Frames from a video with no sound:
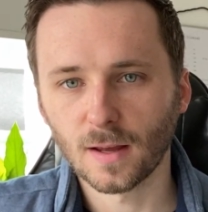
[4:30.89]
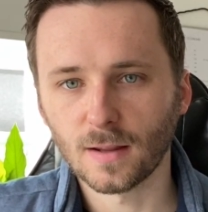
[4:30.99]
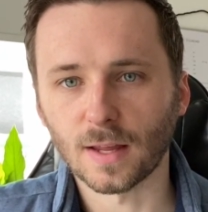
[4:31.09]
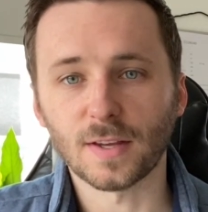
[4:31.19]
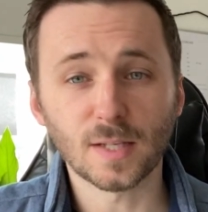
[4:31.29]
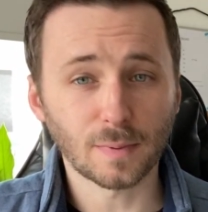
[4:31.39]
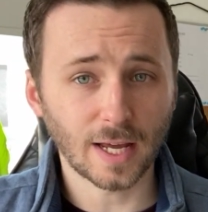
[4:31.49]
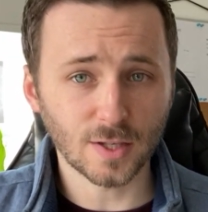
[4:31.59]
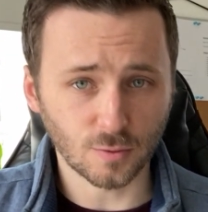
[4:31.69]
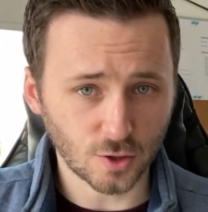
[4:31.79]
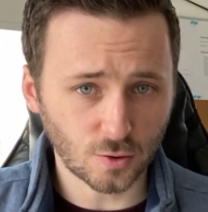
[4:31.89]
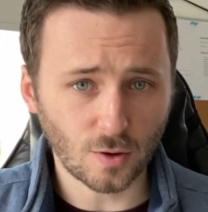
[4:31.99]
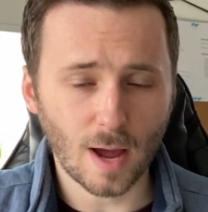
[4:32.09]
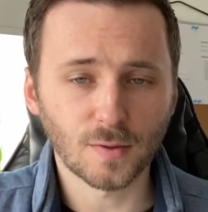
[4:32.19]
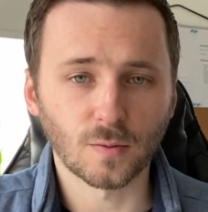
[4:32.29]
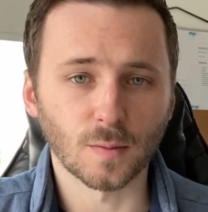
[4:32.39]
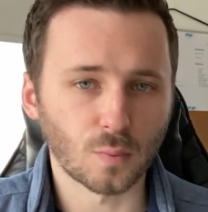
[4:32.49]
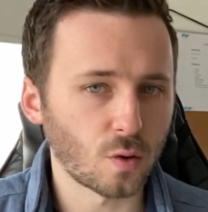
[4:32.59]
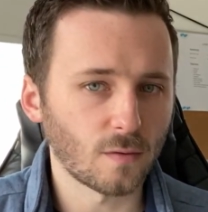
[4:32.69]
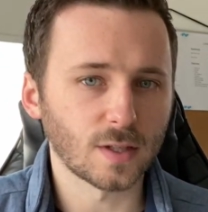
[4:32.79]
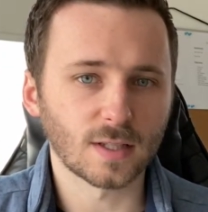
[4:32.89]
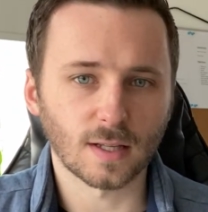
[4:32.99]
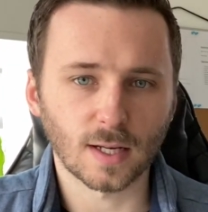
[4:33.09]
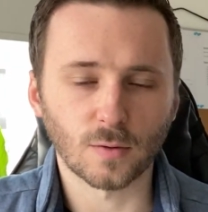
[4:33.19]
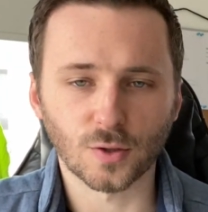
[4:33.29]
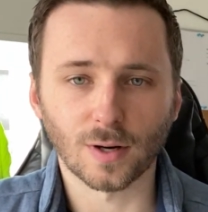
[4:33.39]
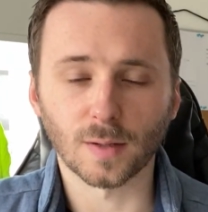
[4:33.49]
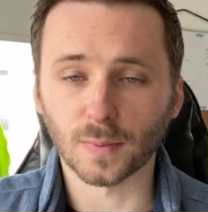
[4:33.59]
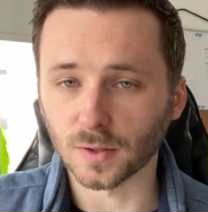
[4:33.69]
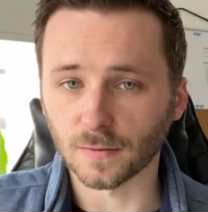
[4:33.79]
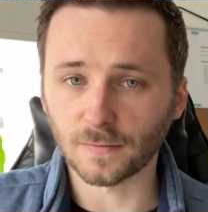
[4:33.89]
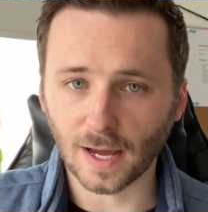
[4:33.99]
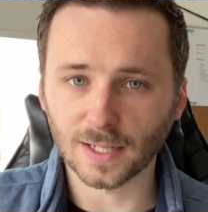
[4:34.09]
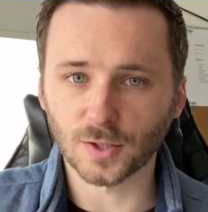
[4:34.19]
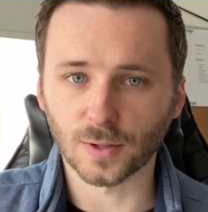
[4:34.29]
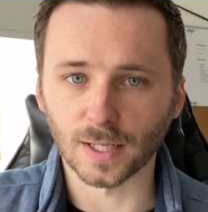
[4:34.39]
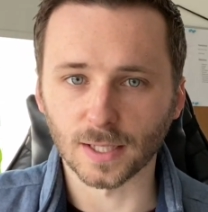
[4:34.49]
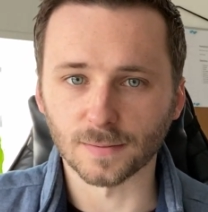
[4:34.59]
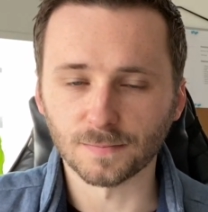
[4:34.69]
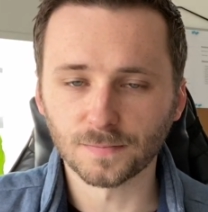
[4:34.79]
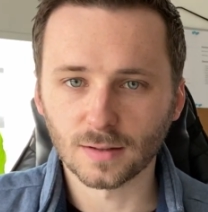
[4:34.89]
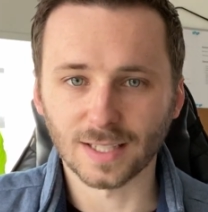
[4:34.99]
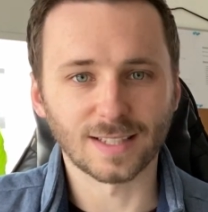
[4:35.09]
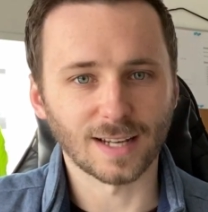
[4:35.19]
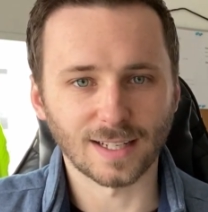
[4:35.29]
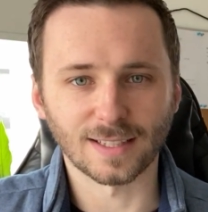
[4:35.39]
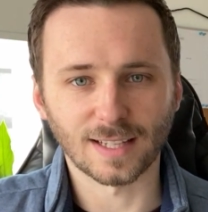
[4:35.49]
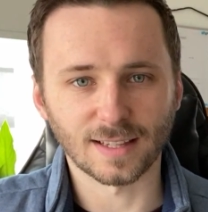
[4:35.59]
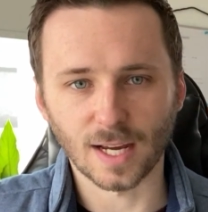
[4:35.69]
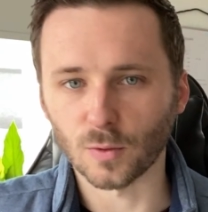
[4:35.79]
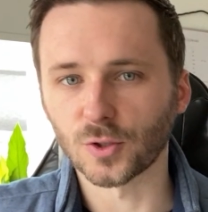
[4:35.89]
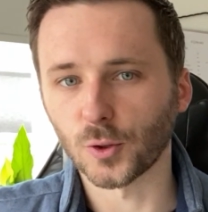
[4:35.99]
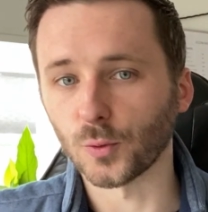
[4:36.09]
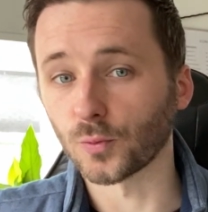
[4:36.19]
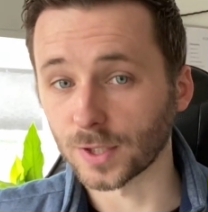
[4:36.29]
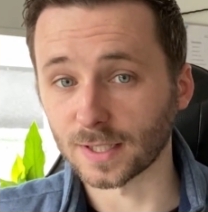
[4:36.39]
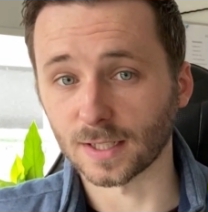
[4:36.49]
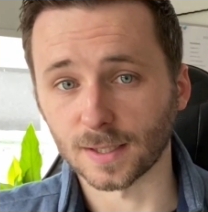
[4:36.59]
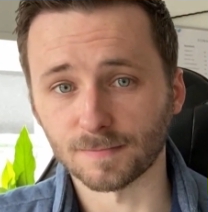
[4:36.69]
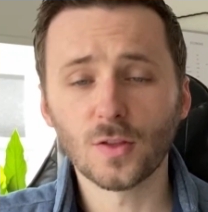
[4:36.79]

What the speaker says: Now these plans were scrapped when the province that they were trying to build the factory in decided that they were too risky.